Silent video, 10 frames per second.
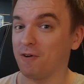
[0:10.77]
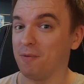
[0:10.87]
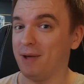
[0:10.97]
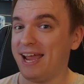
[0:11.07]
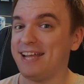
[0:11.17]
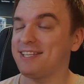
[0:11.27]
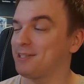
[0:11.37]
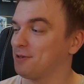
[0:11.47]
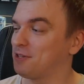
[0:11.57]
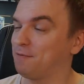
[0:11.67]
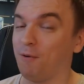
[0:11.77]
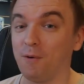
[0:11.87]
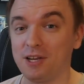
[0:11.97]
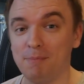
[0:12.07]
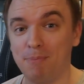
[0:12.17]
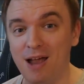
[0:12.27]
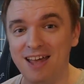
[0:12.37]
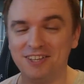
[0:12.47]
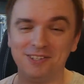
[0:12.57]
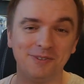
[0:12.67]
from Asus for the
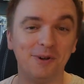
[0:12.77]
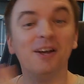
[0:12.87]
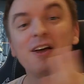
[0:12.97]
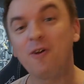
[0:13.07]
brand new